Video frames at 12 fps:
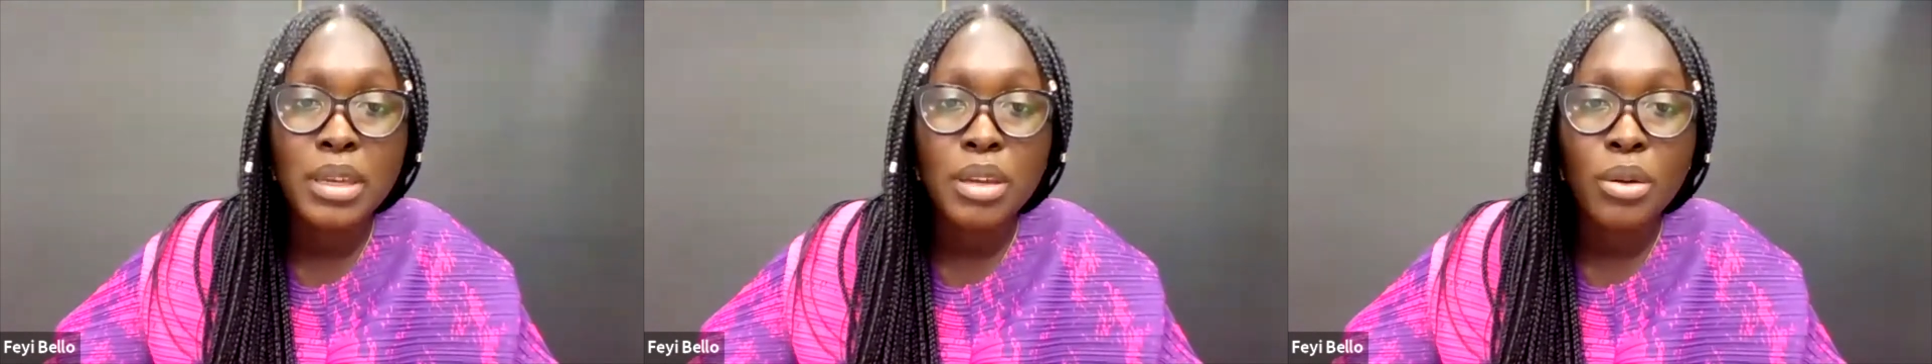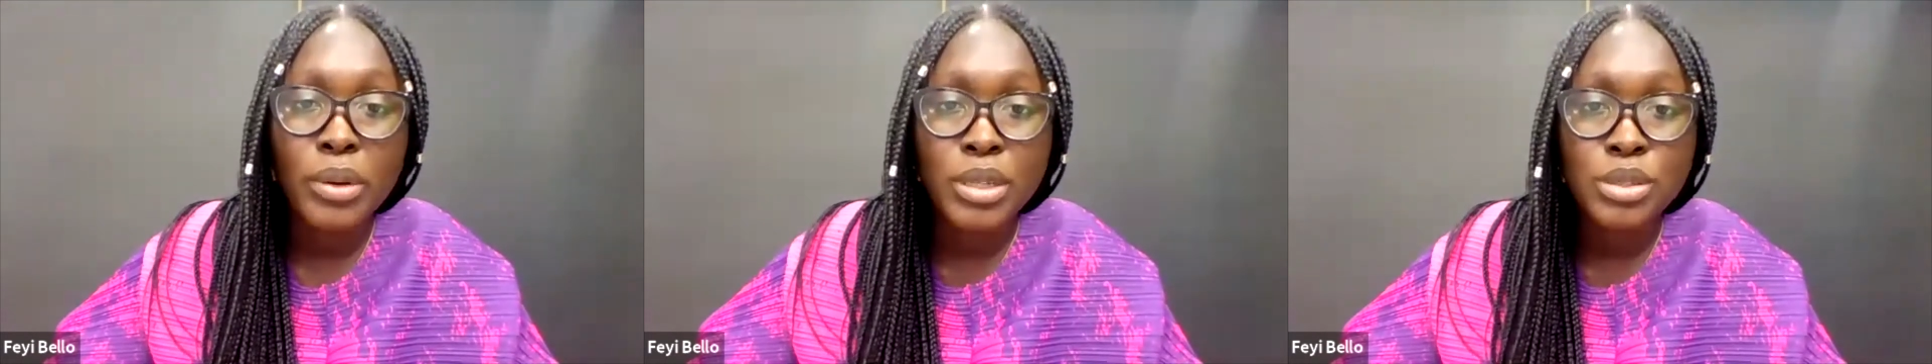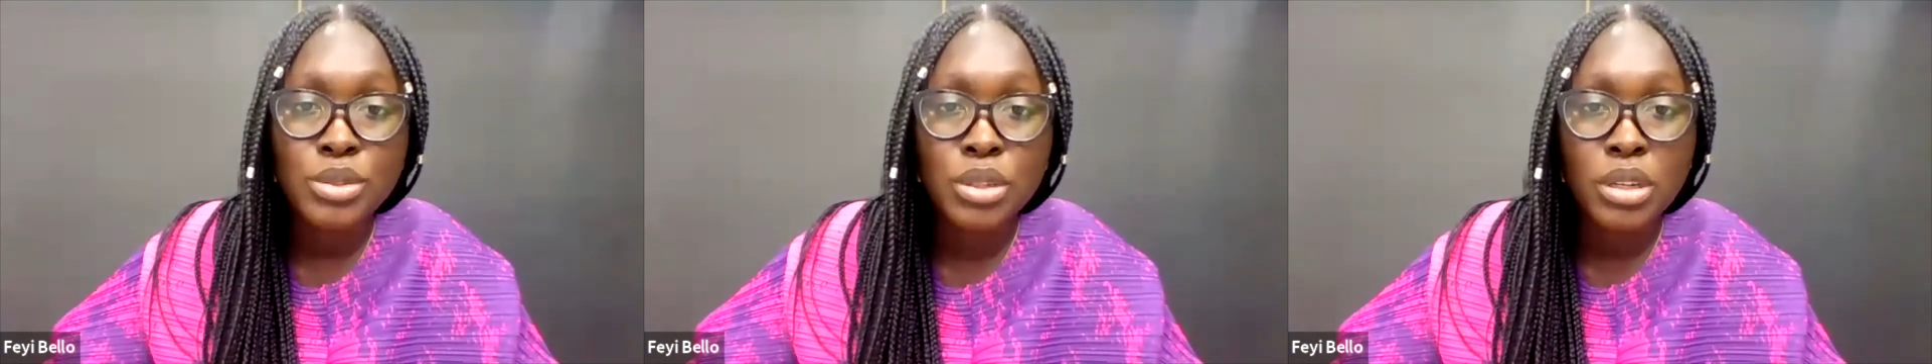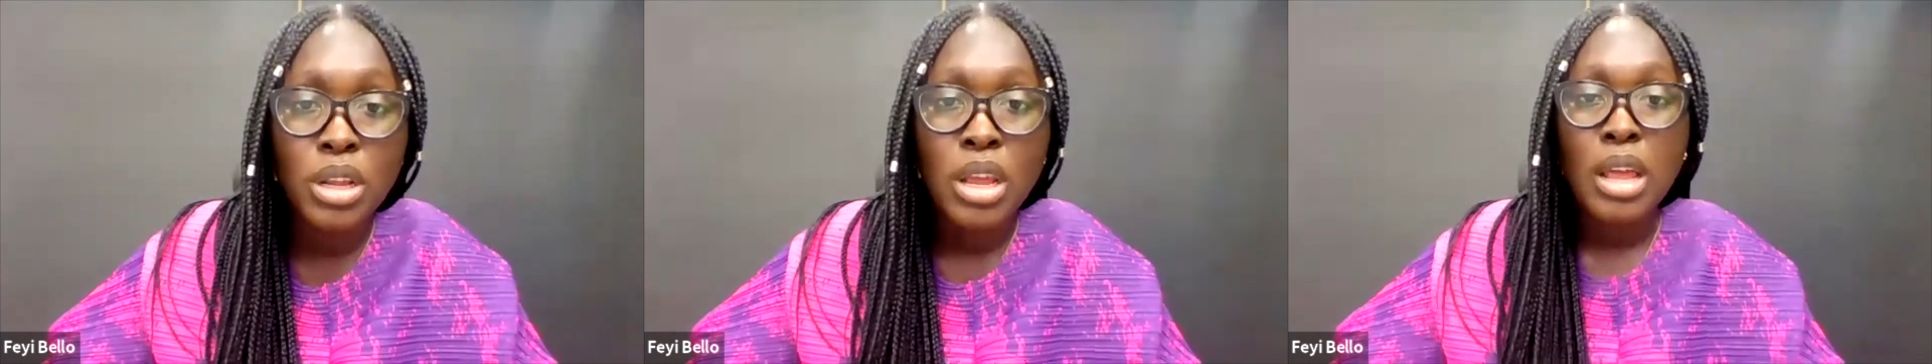question
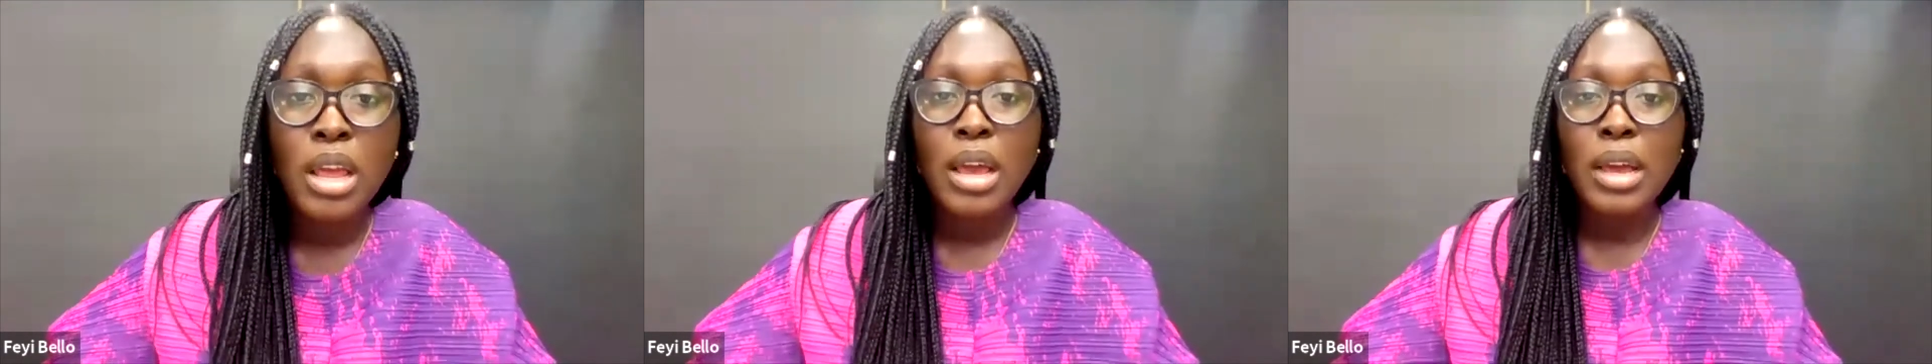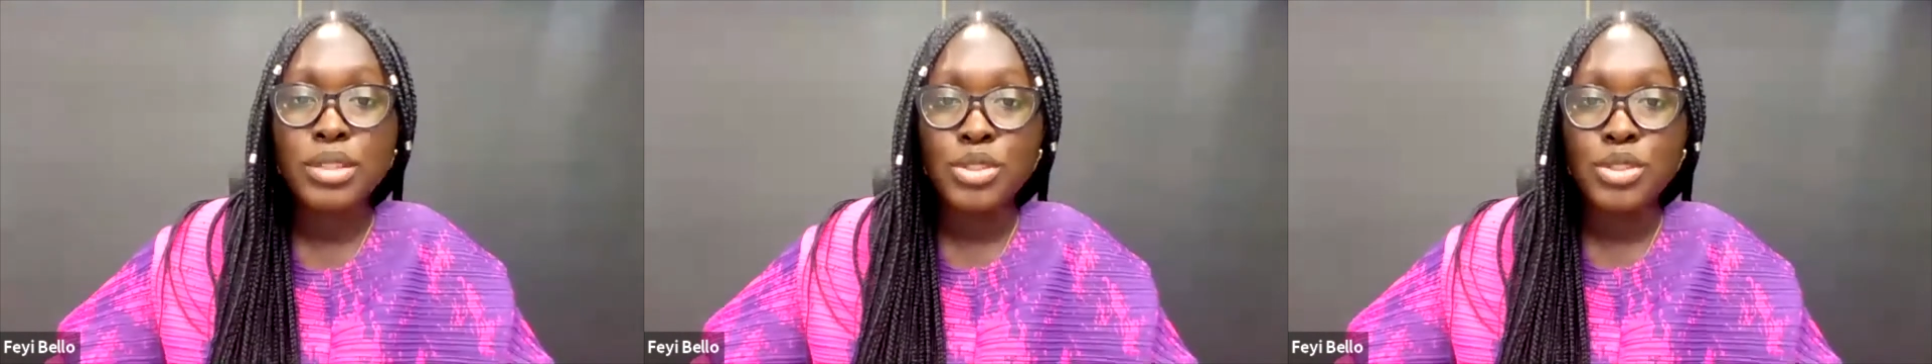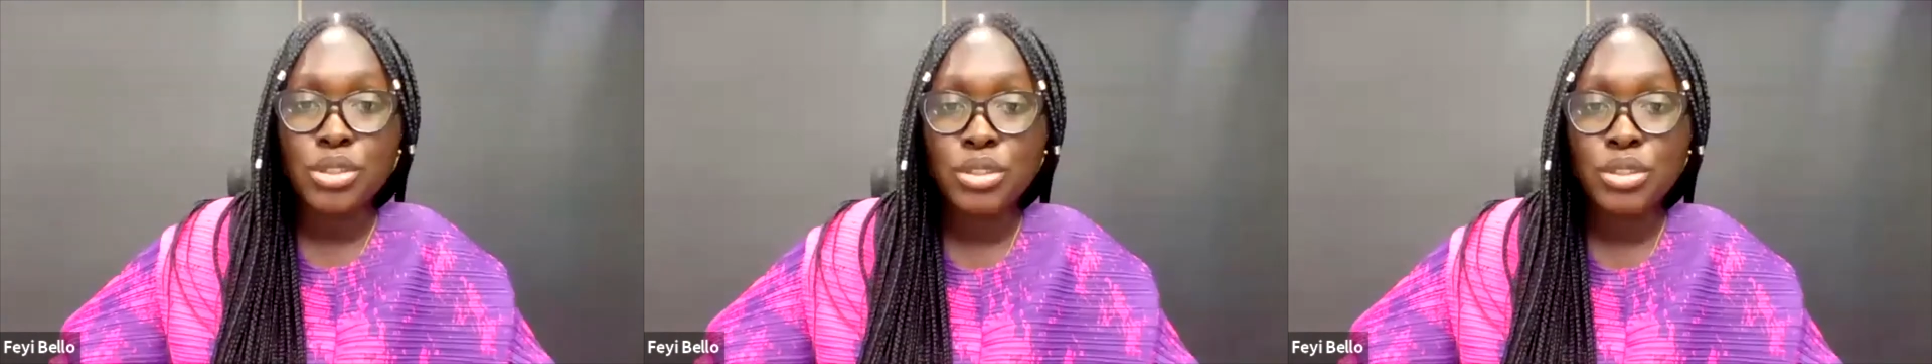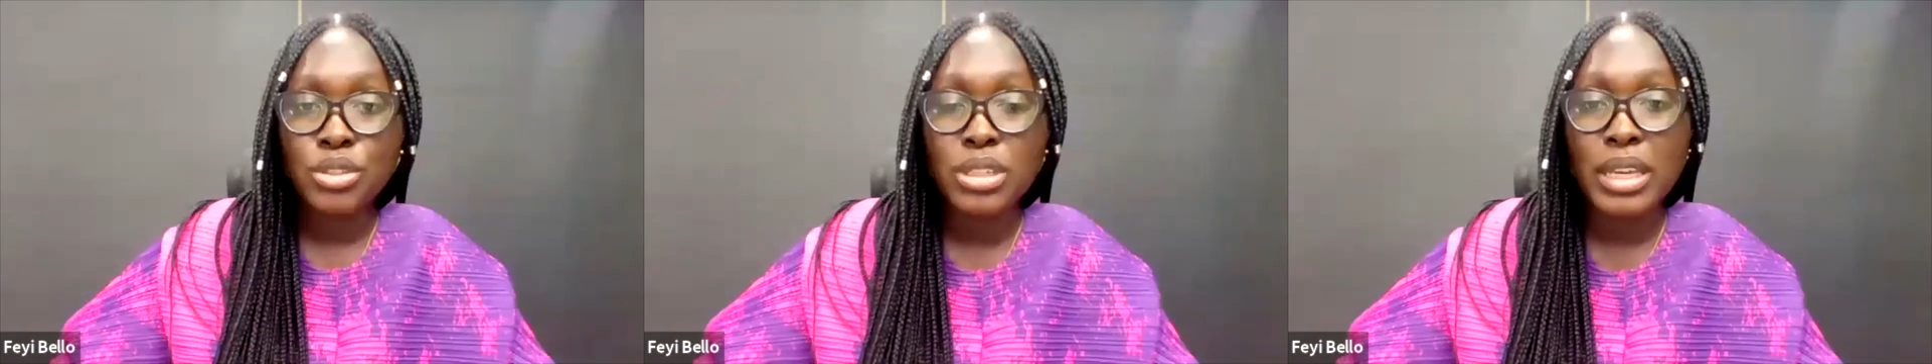and just couldn't
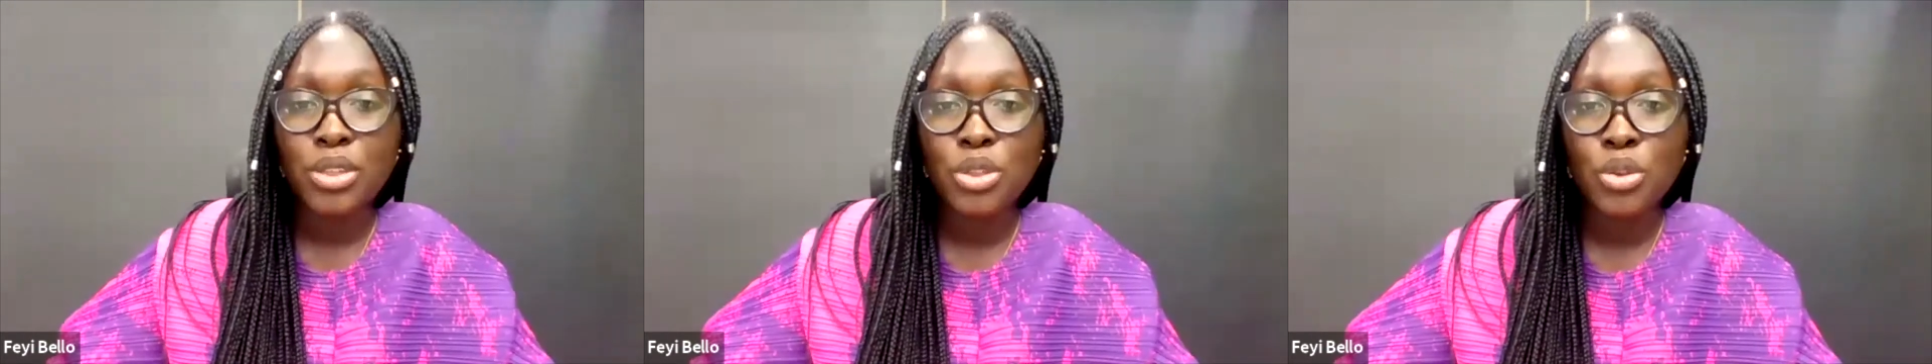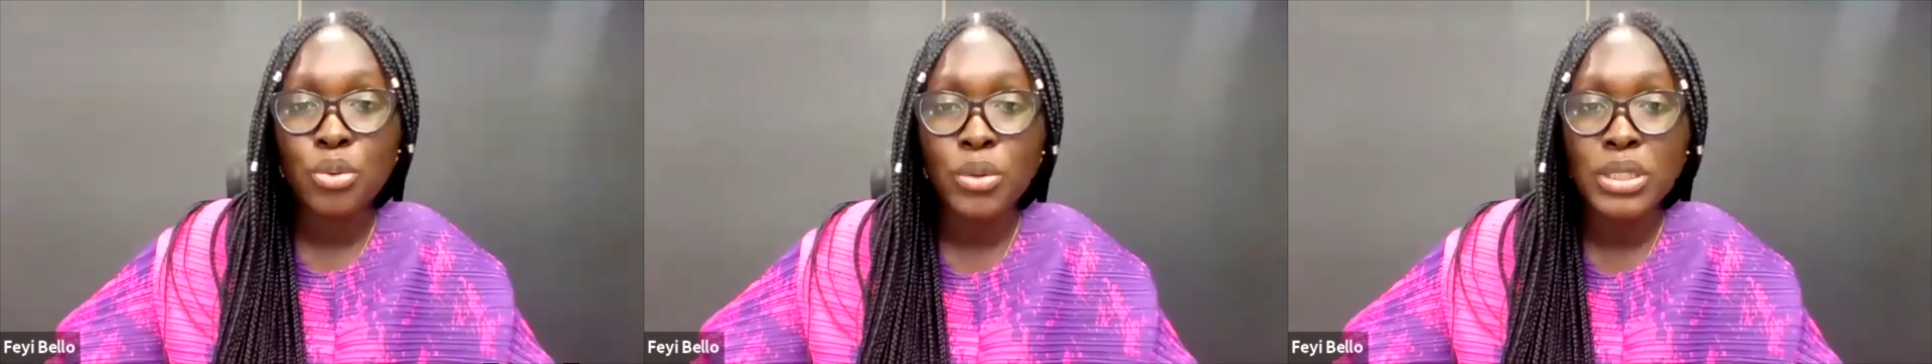get through it.